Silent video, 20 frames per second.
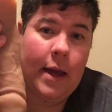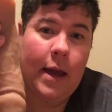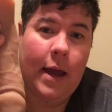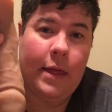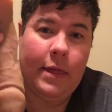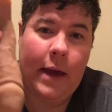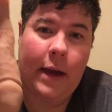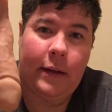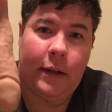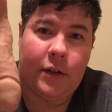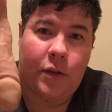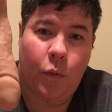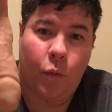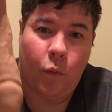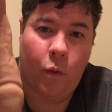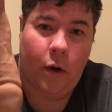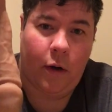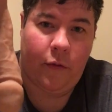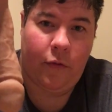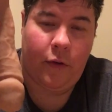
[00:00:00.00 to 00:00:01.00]
and that doesn't
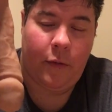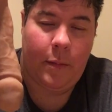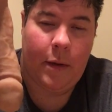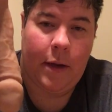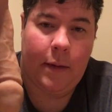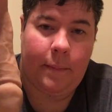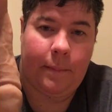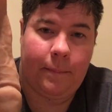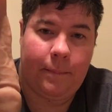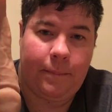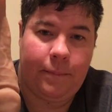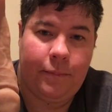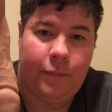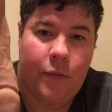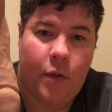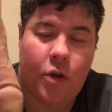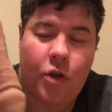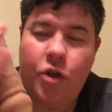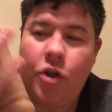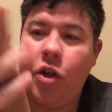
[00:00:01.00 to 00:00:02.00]
work for me.
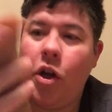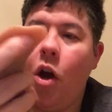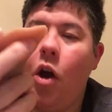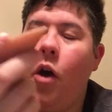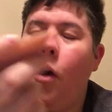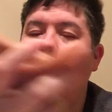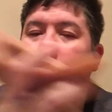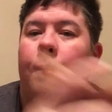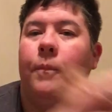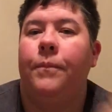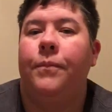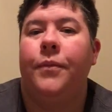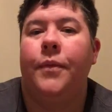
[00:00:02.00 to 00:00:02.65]
So,